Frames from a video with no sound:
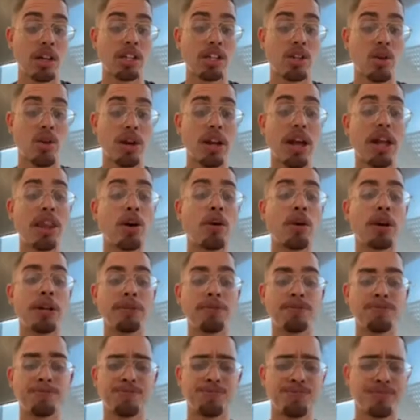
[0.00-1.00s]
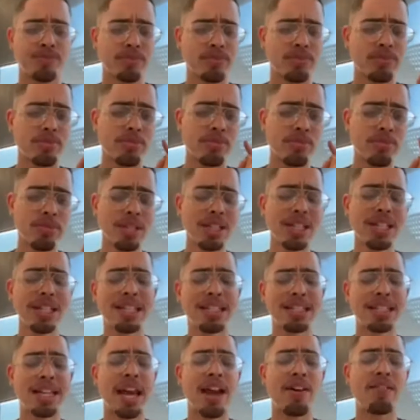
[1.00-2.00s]
So another one
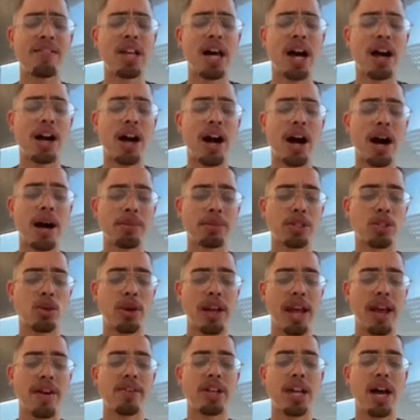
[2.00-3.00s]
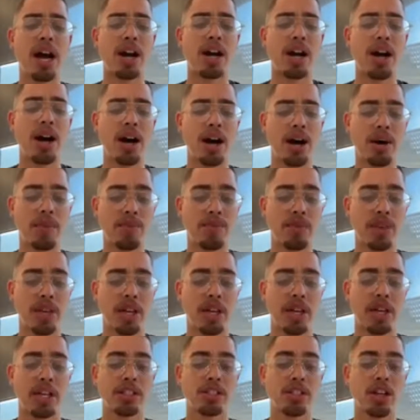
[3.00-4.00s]
is canva.com. So canva.com
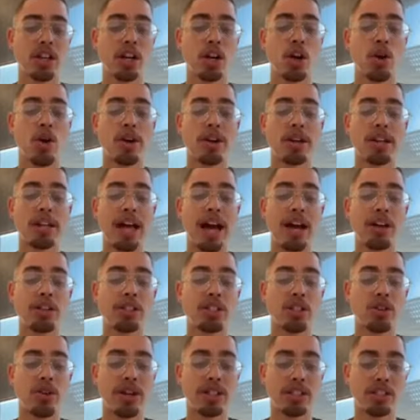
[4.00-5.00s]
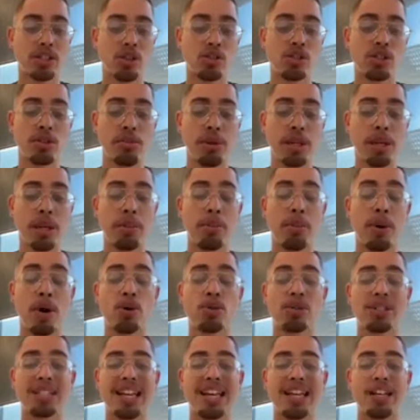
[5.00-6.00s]
is going to go ahead and allow you to create social media
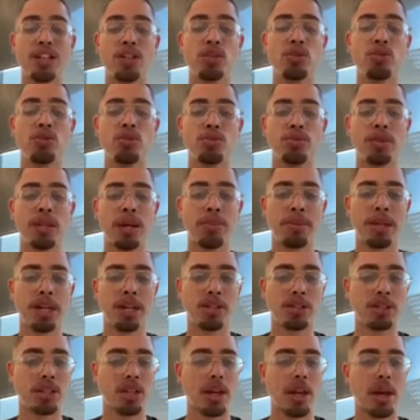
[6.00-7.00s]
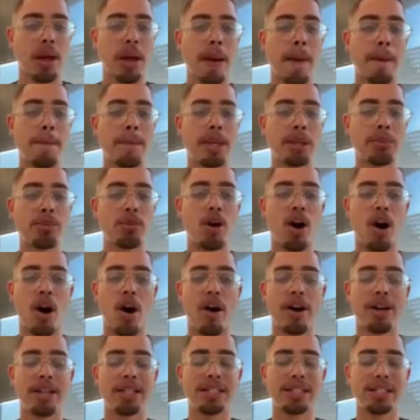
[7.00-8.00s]
posts and YouTube thumbnails. People
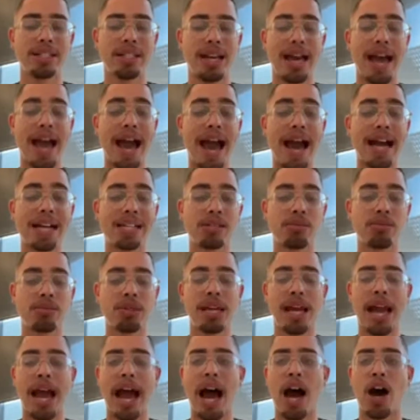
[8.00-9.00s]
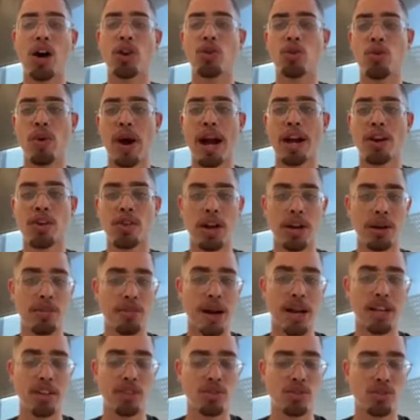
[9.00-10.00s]
always ask me, how do I create
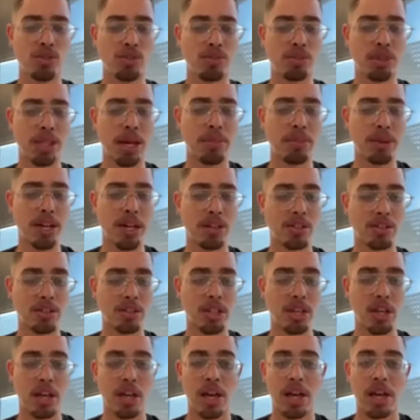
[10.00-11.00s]
my YouTube thumbnails?